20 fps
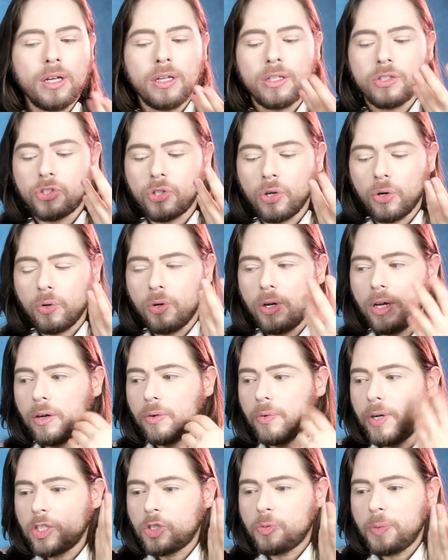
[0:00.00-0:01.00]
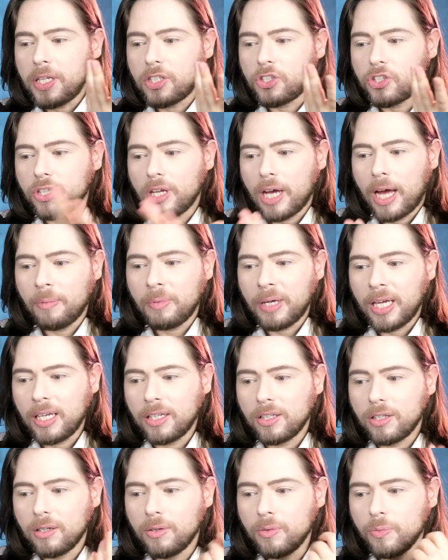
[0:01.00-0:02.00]
So Rich Mitch, I
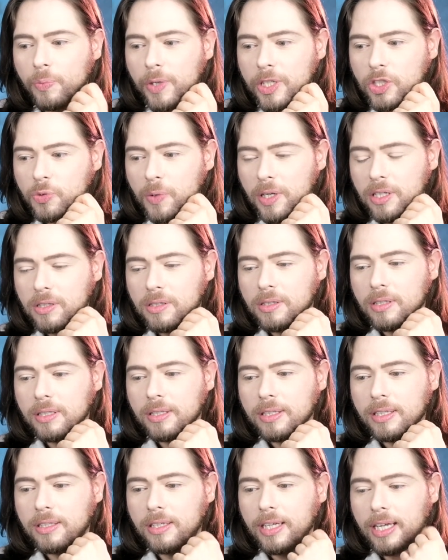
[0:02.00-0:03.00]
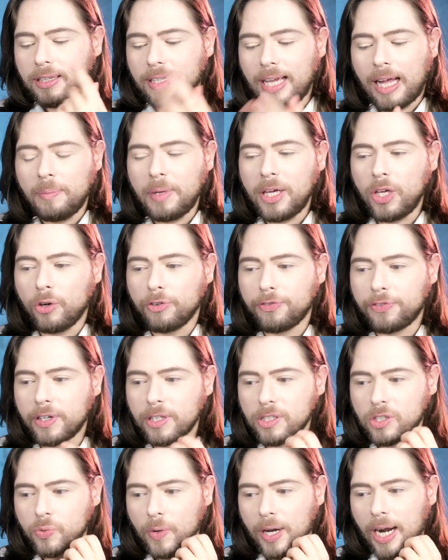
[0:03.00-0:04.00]
mean, which one, tell me your
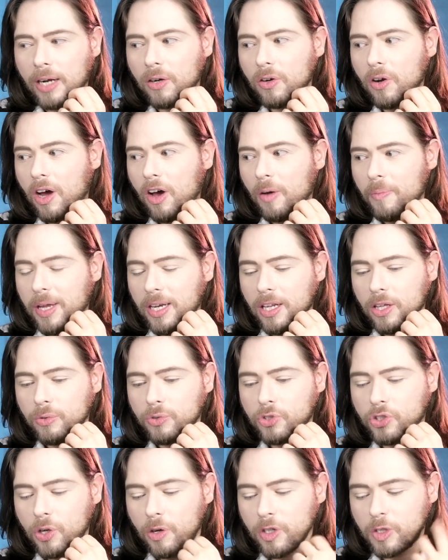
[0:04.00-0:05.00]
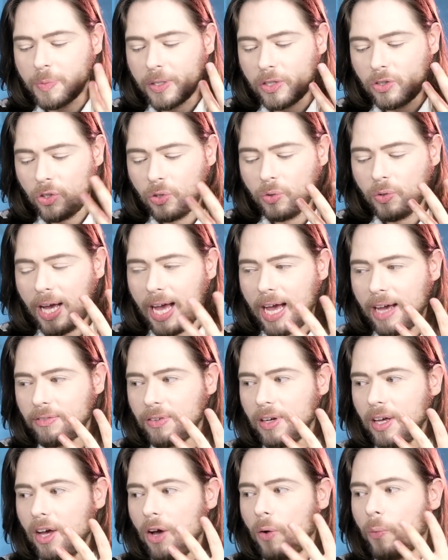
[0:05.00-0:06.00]
first one. I don't know how many you chose, but do you
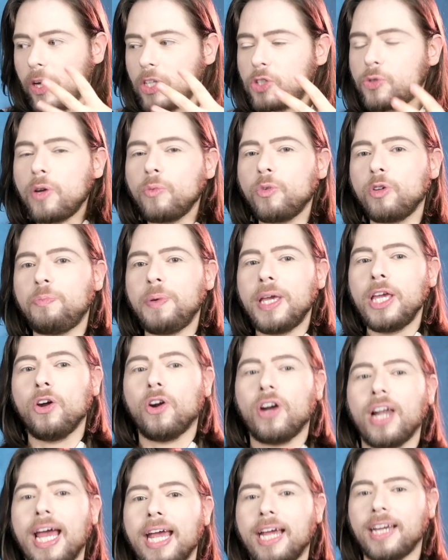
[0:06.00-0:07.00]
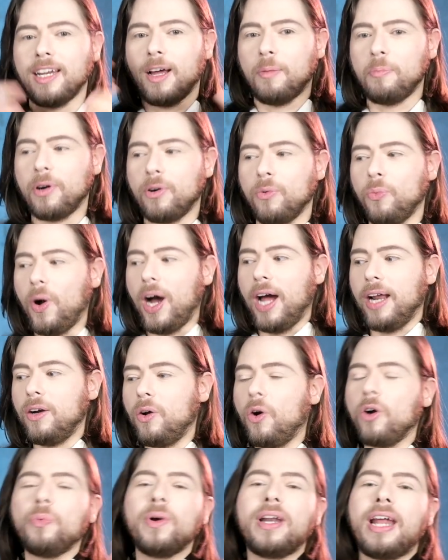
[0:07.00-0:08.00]
have, which one would be your like number one
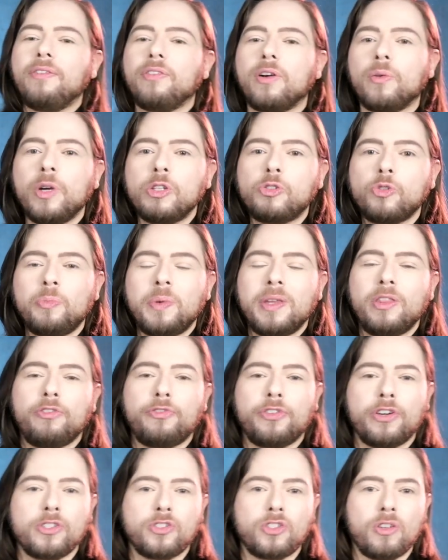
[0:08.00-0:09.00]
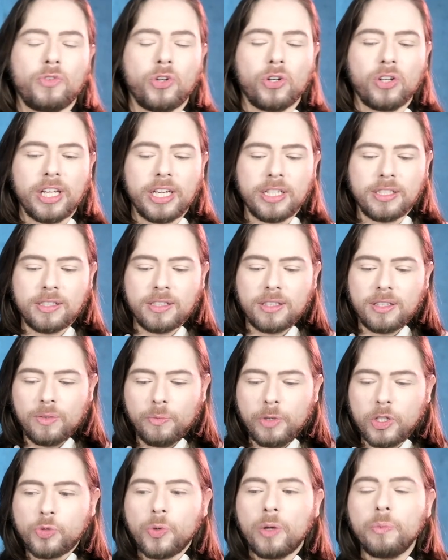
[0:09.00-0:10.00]
or whatever? Which would be the first of your list?
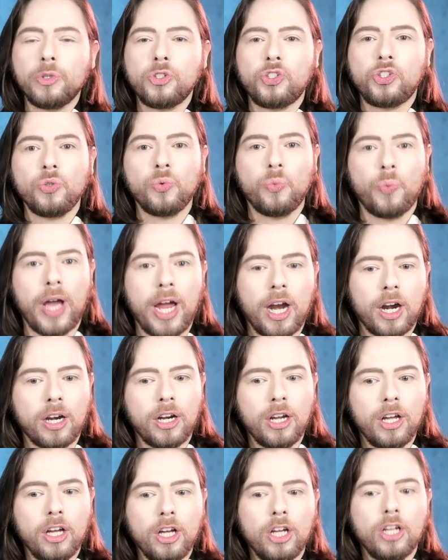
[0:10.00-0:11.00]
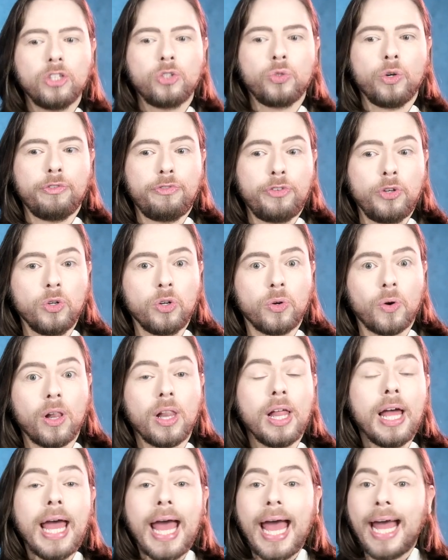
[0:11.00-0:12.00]
Which one would you wear to a
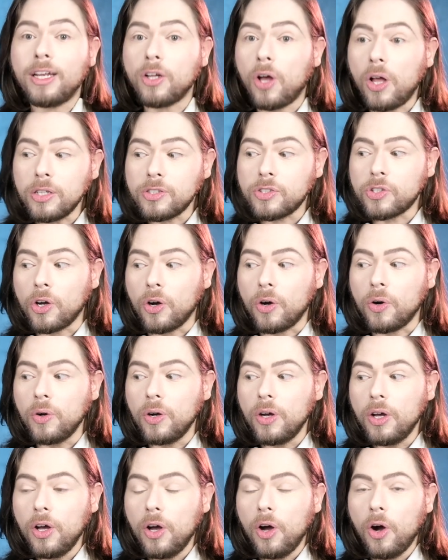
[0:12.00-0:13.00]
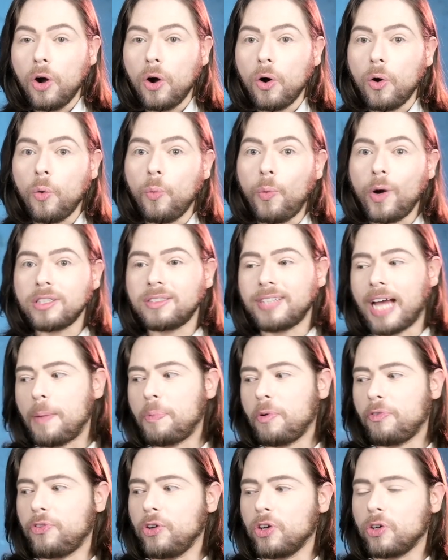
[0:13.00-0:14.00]
funeral? And also, what type
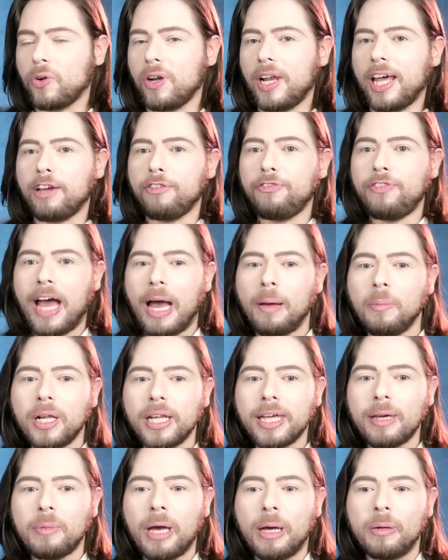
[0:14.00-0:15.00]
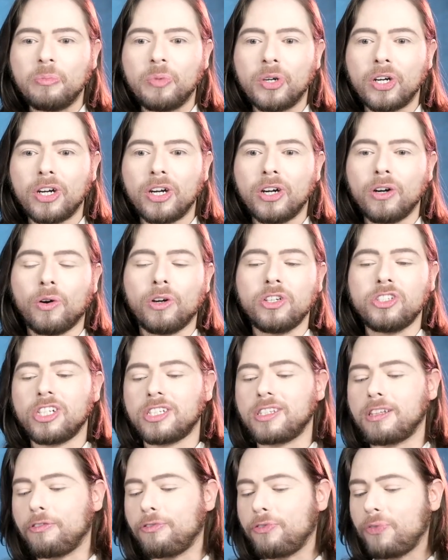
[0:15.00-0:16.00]
of funeral? Like family member or
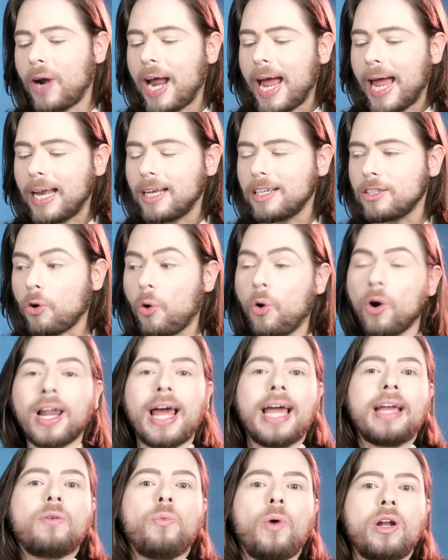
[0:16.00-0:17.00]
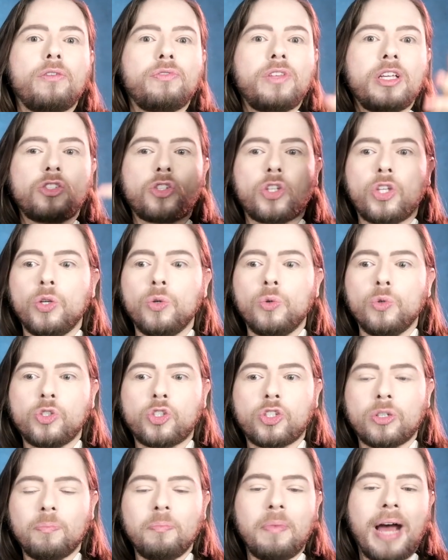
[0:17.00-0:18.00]
just a friend, or like one of these
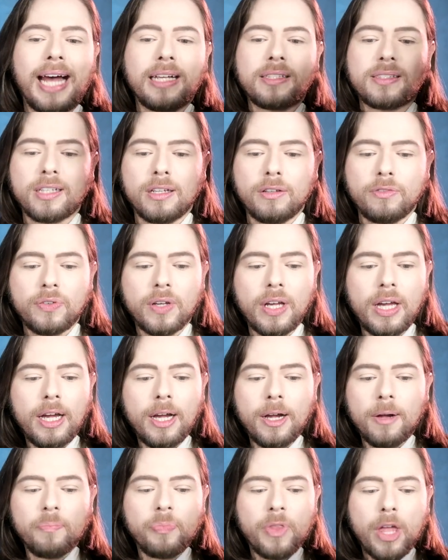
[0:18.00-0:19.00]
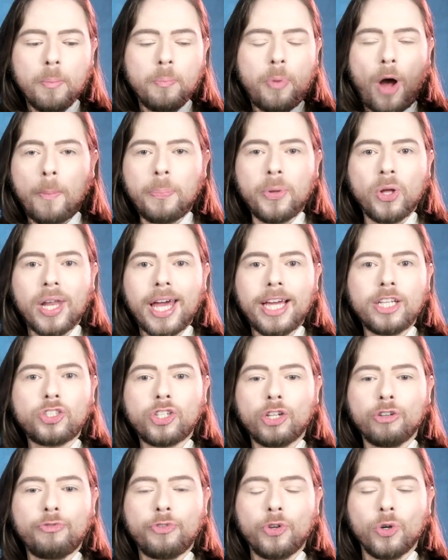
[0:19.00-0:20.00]
huge, massive
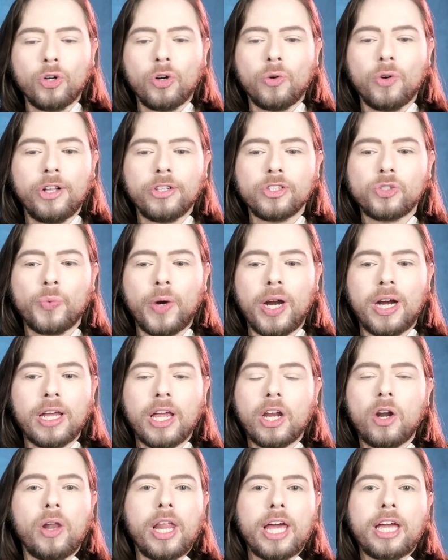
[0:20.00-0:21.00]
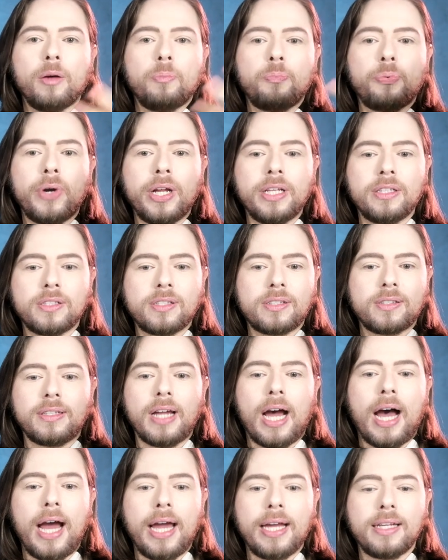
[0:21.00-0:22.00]
population funerals where, you know, like a prince
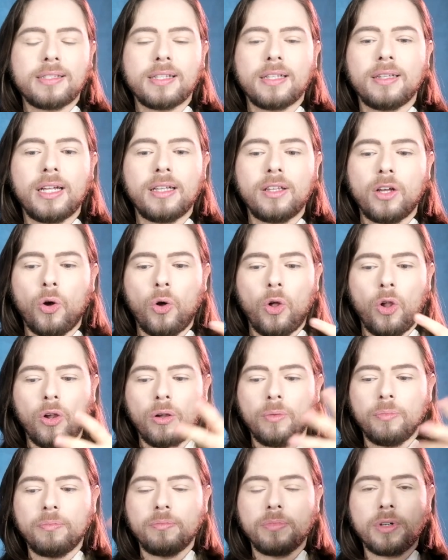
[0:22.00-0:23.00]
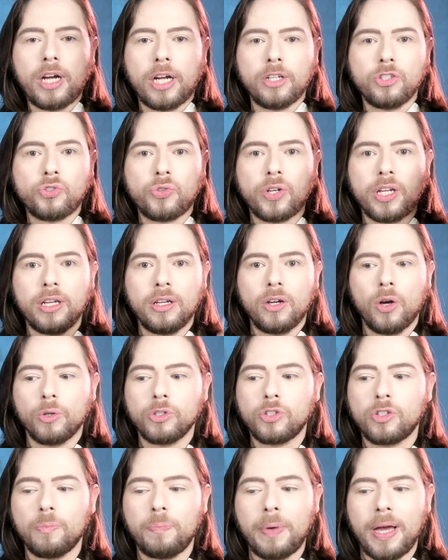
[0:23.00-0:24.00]
dies and then the whole country
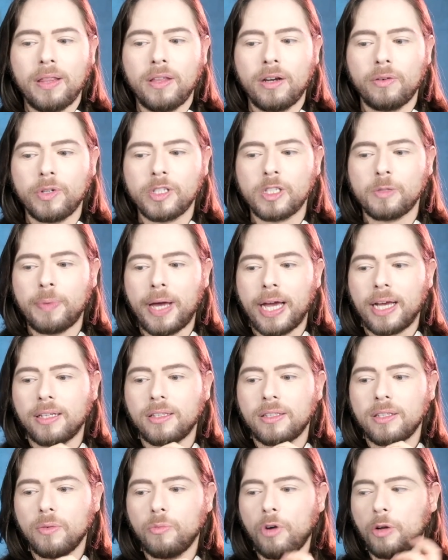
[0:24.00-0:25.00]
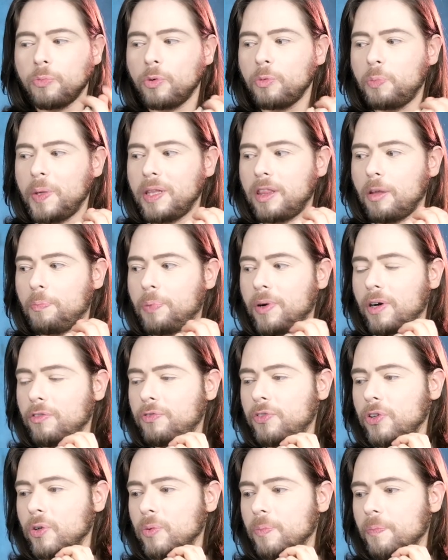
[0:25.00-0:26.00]
goes to pay their respect. What would be the
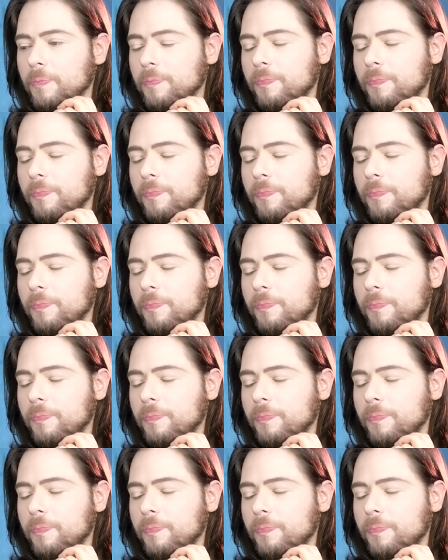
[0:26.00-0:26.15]
perfume?